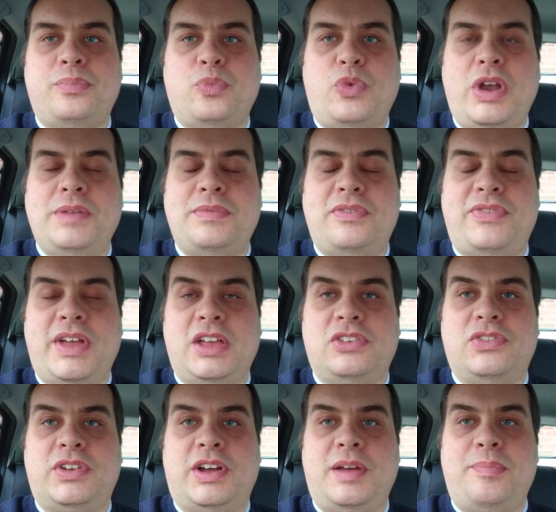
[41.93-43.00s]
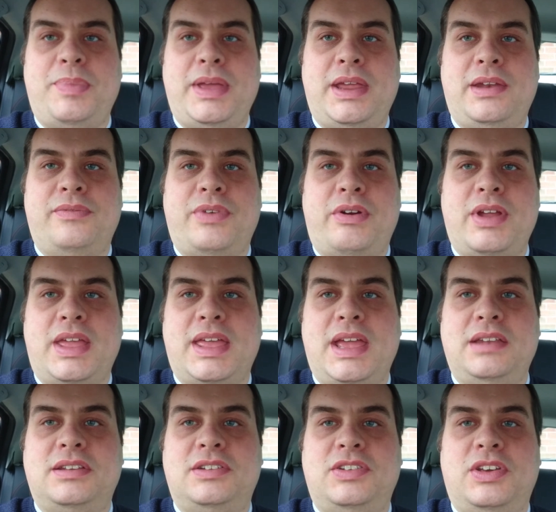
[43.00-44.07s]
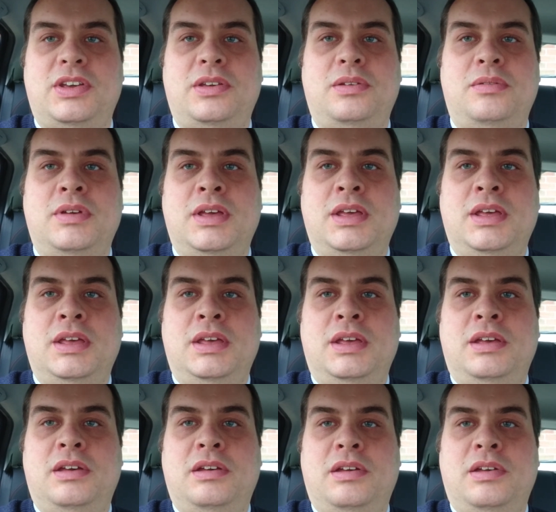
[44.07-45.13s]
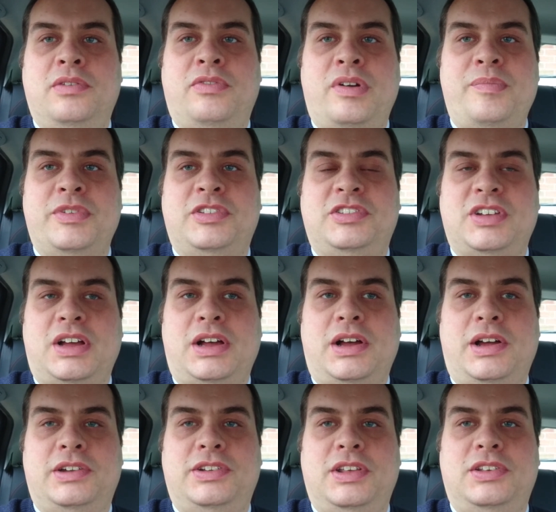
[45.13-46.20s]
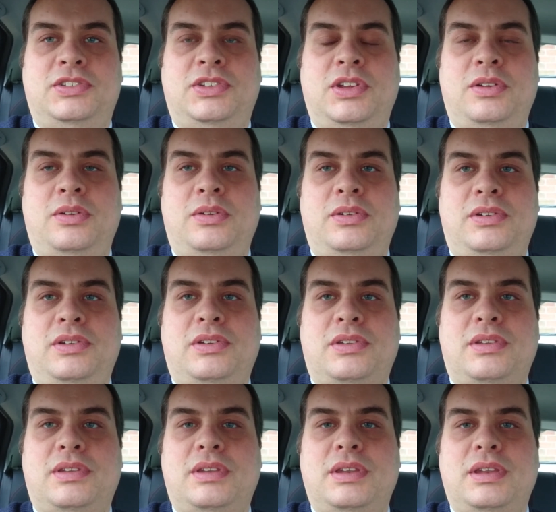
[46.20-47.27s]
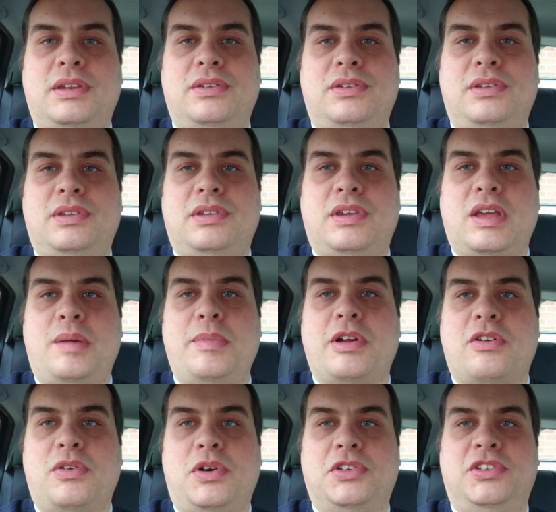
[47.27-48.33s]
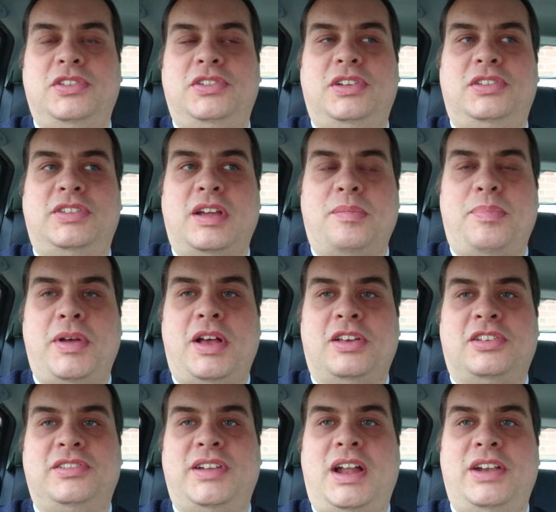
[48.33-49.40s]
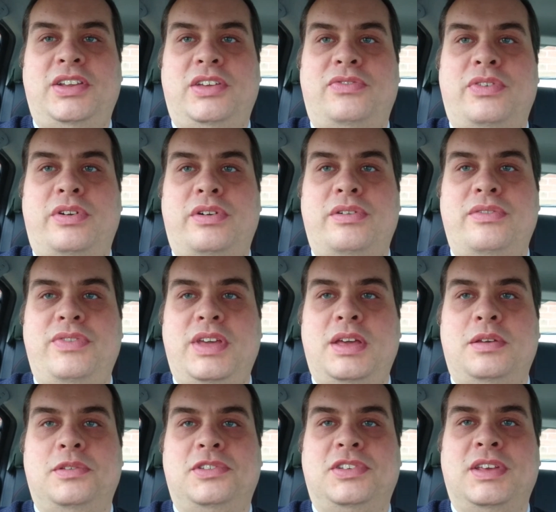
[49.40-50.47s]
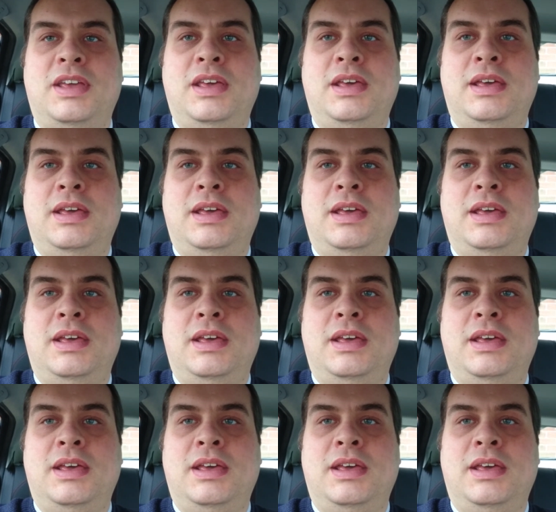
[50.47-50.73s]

One of the things that I've been very keen to do from the start is to come across as a distinct personality for the reviews.